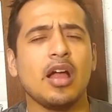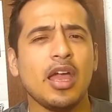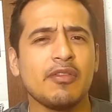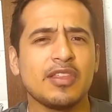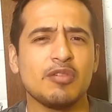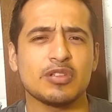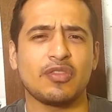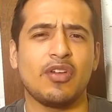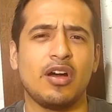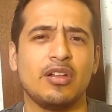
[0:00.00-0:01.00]
everything was
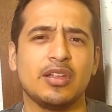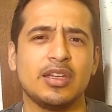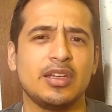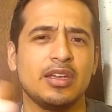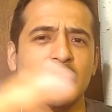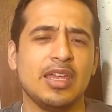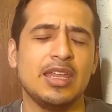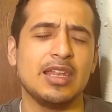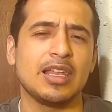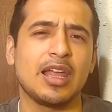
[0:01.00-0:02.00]
falling
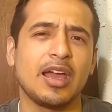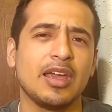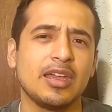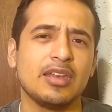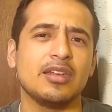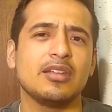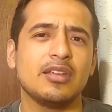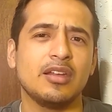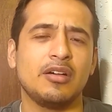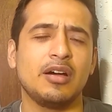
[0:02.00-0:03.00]
in line,
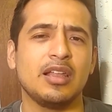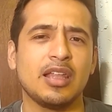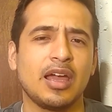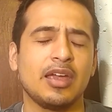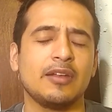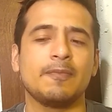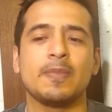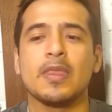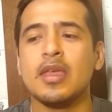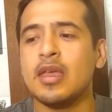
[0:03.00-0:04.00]
you know, a line.
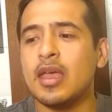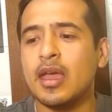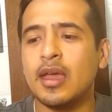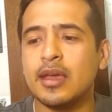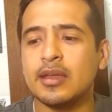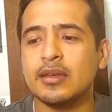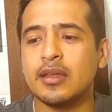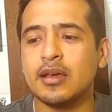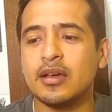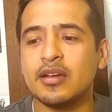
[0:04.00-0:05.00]
And